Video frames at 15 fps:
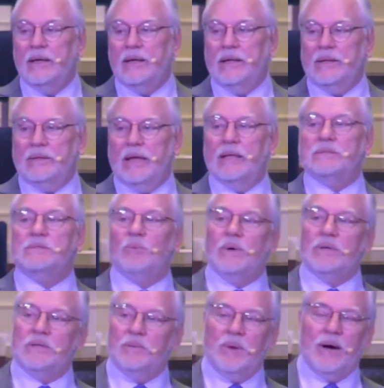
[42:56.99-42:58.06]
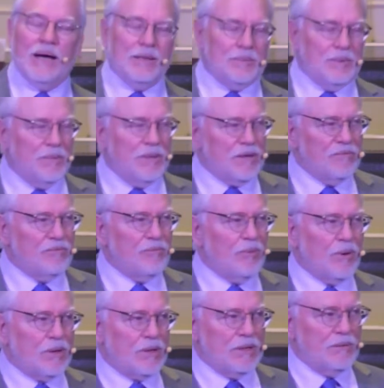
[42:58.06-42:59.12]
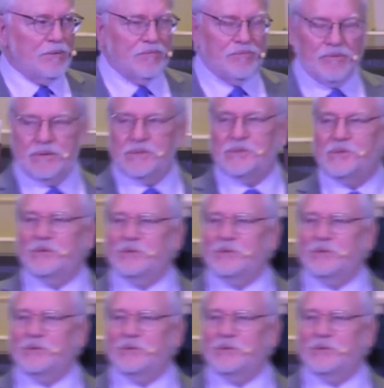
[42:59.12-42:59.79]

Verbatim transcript: That's what the Bible metaphorically refers to